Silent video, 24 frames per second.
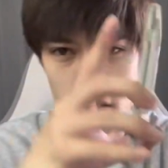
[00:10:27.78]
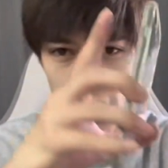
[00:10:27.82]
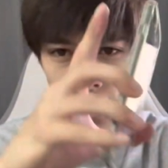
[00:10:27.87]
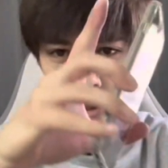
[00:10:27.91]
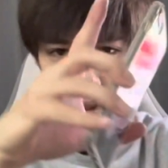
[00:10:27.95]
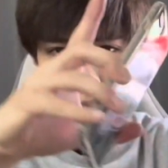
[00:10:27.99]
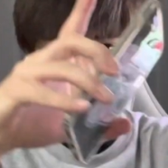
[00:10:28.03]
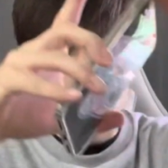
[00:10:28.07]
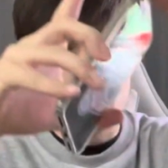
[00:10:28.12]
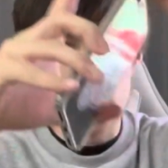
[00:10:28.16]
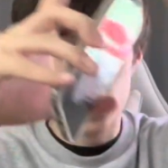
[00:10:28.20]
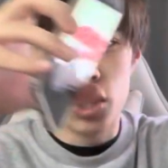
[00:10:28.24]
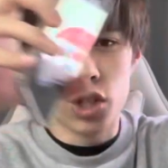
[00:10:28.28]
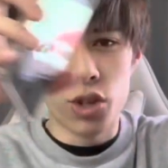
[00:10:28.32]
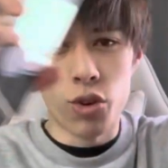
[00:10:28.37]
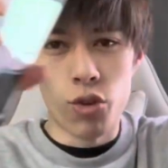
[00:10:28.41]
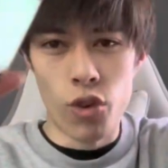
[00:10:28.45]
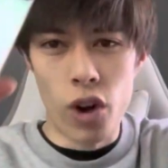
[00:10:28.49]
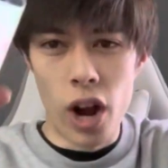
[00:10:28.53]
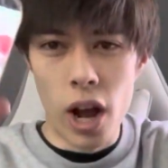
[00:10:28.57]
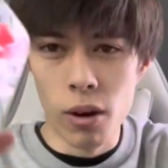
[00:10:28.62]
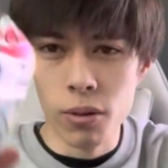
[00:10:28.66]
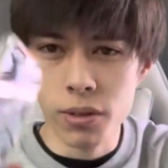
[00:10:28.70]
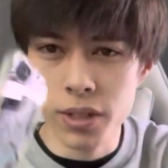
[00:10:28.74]
the
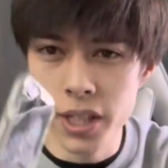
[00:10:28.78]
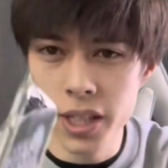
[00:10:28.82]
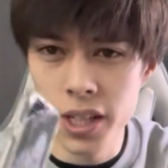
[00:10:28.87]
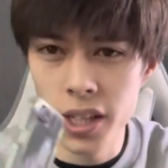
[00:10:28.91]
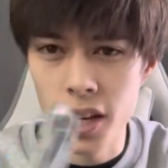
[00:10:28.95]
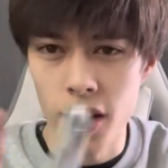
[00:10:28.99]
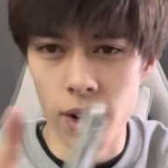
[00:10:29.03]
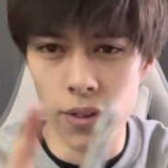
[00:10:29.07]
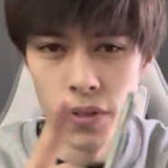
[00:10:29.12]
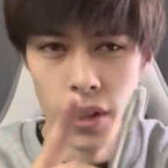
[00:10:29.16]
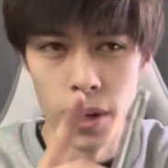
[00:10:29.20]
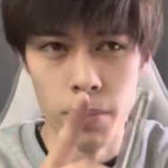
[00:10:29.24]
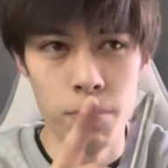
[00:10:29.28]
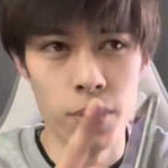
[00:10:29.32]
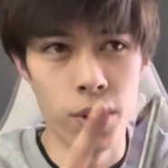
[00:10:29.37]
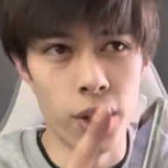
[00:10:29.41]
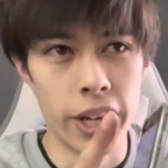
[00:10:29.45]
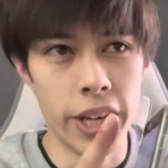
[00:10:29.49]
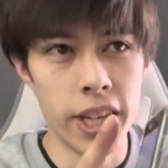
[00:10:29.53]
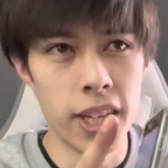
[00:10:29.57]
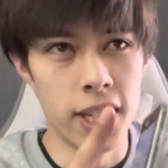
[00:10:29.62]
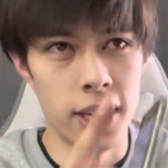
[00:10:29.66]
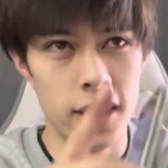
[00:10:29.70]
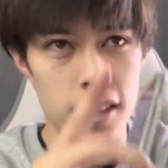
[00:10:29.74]
surrounding of the
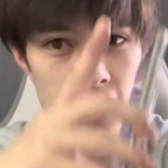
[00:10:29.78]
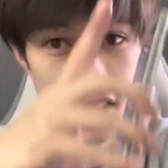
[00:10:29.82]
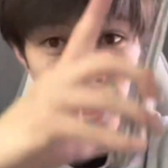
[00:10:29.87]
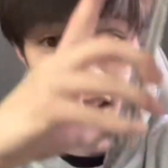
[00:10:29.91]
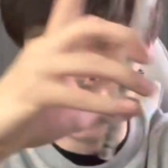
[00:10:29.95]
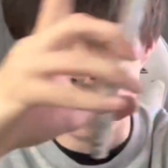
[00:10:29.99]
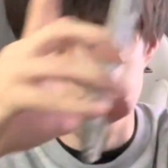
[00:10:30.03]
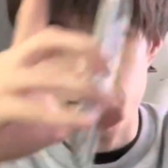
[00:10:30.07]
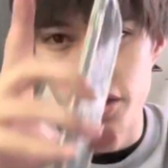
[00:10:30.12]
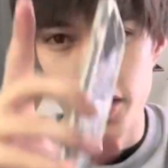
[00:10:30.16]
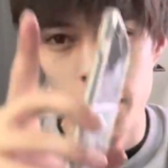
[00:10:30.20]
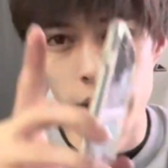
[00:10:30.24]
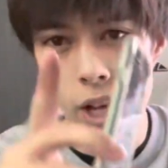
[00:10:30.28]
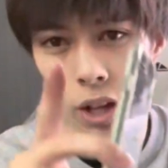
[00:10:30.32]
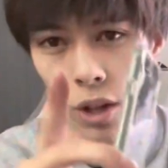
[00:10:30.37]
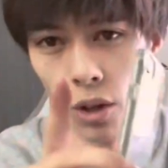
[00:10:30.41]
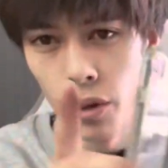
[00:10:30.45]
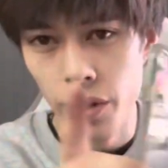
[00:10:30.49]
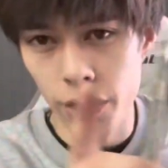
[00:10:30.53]
plate is still yellow,